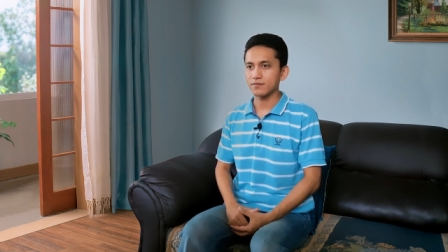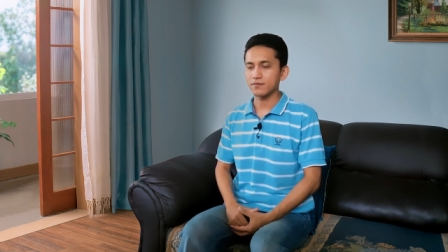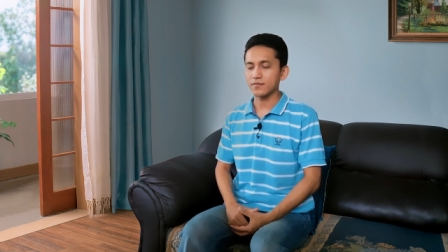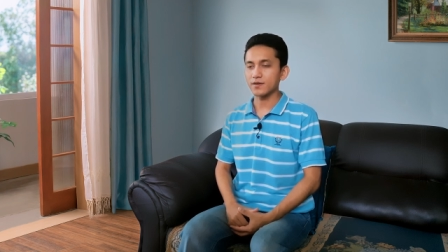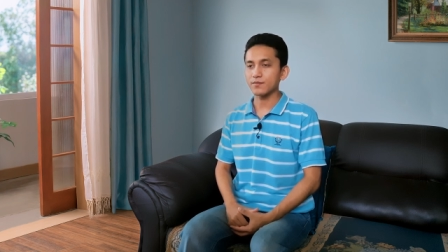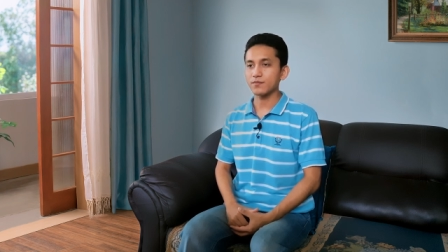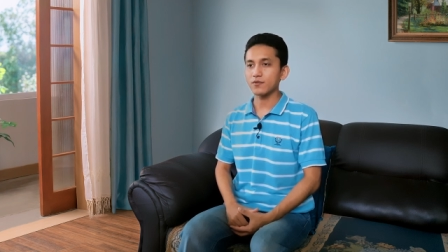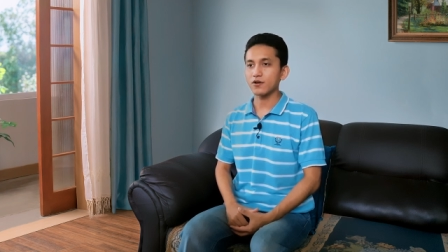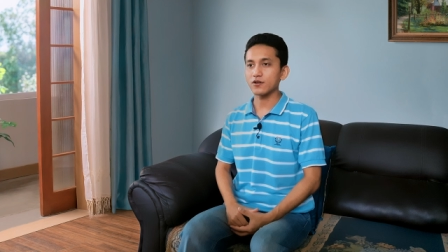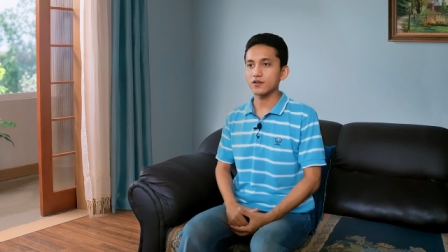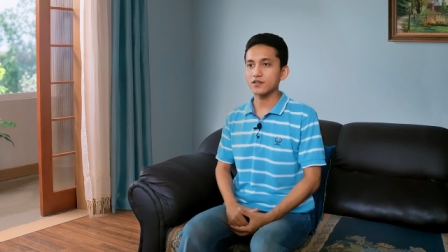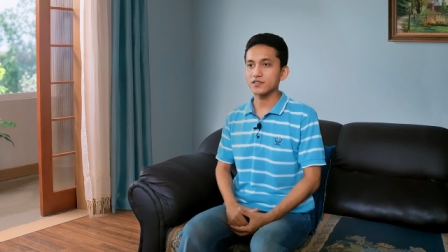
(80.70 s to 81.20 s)
My
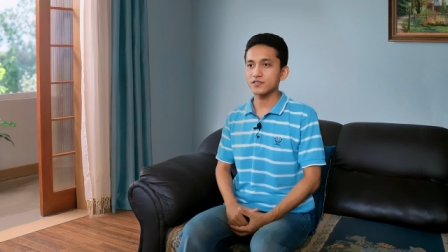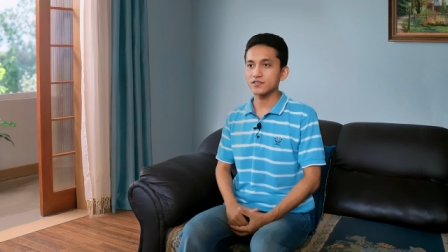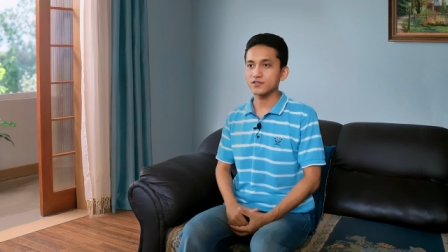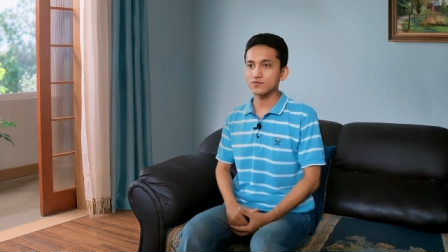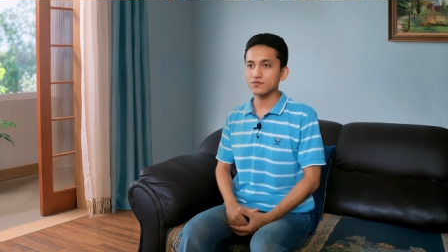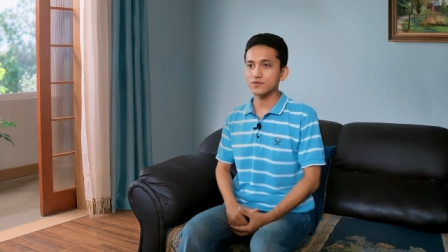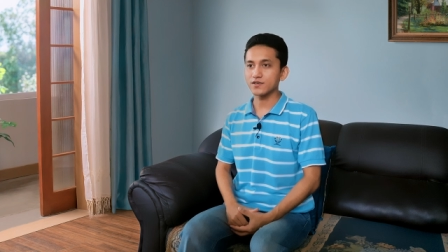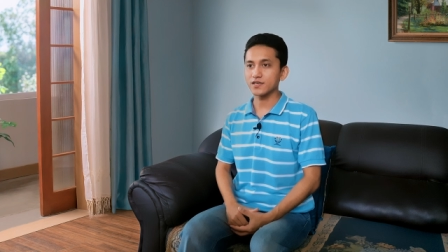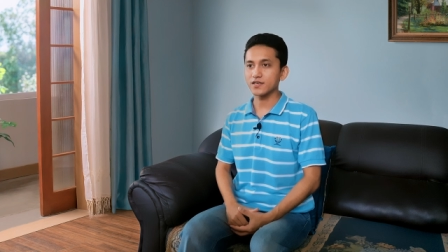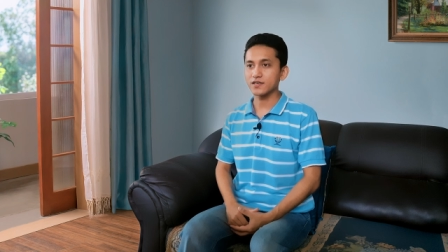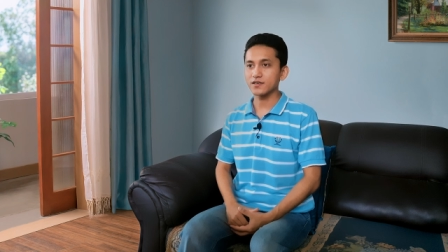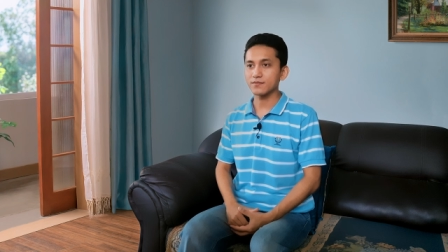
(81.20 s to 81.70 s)
body is
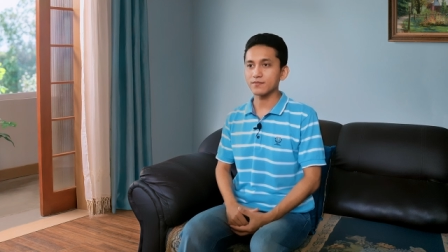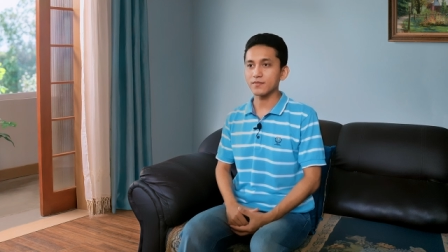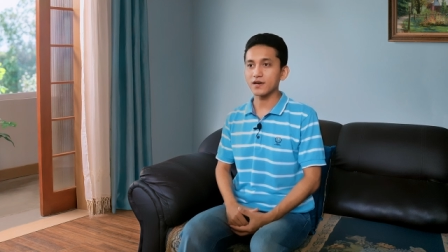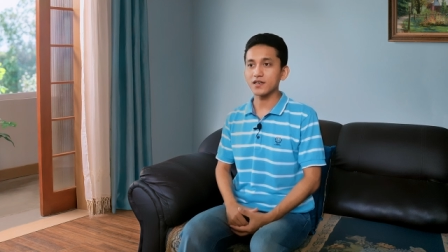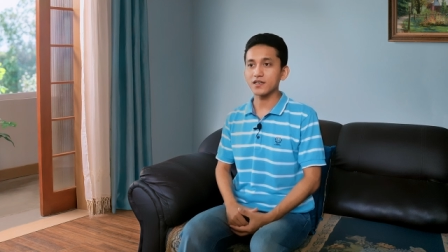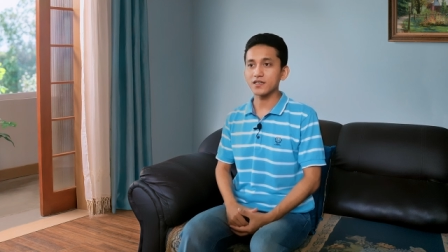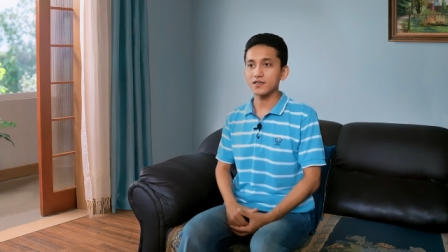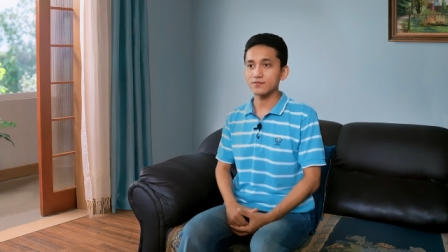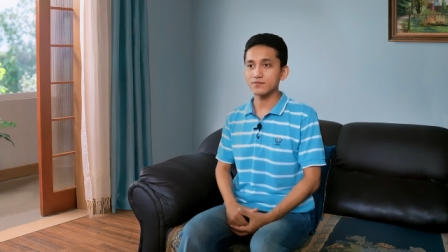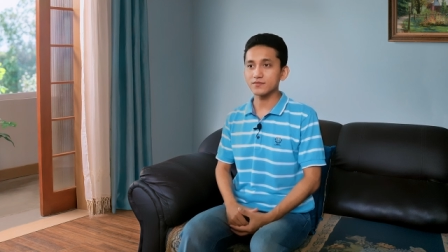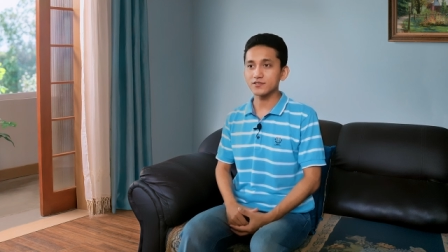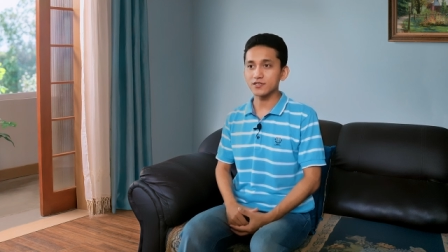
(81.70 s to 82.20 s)
weak, my
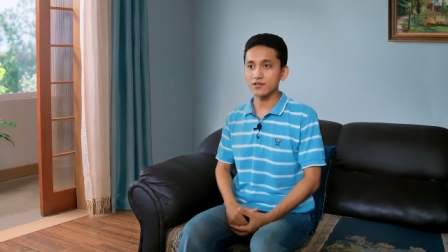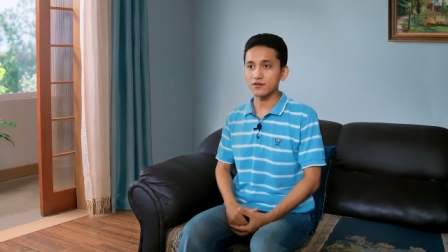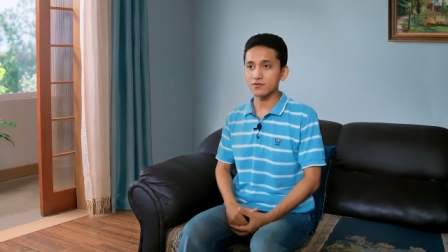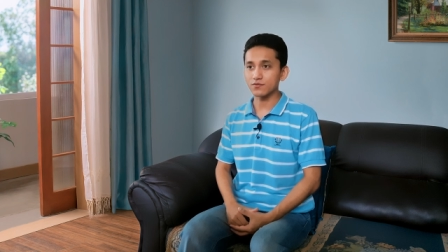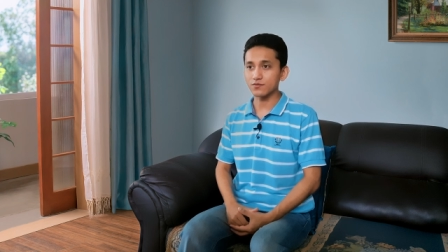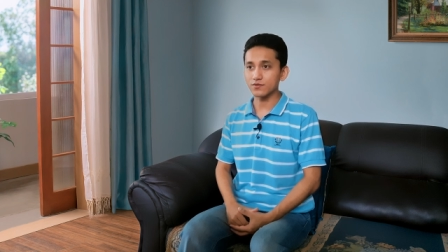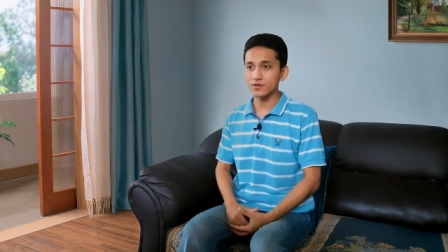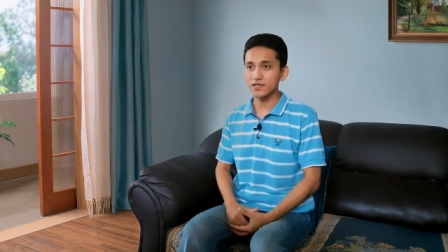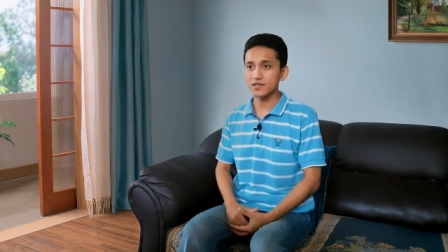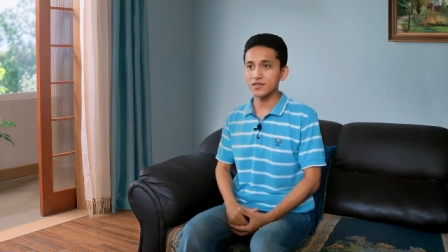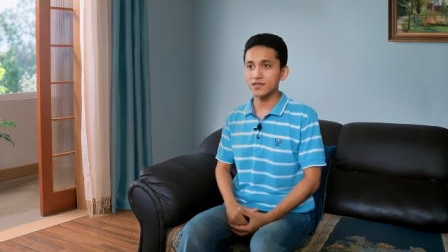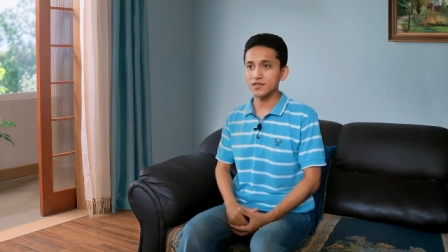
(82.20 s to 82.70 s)
limbs are
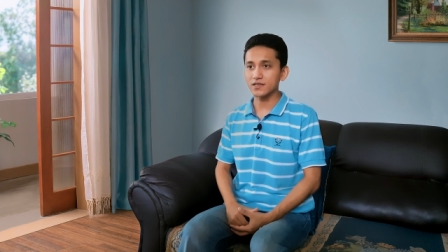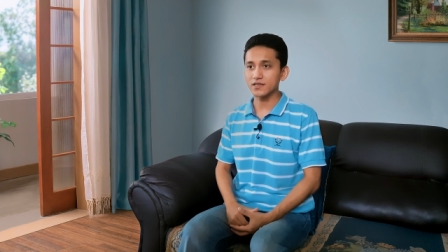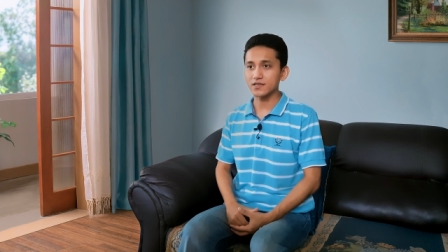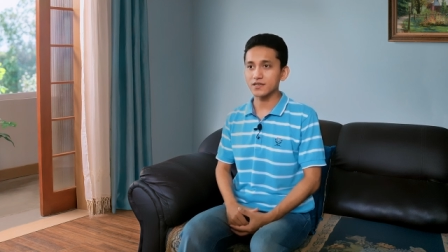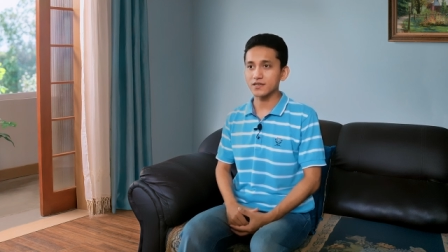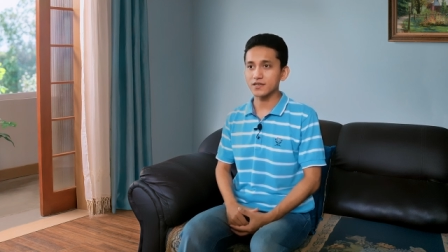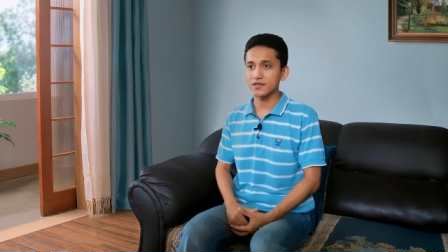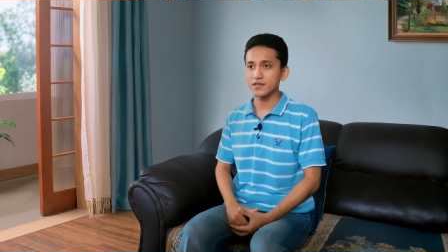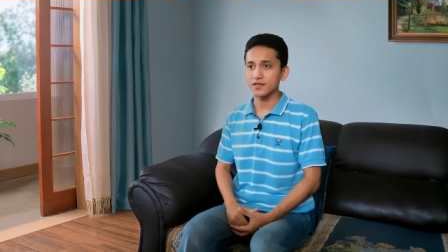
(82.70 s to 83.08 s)
weak.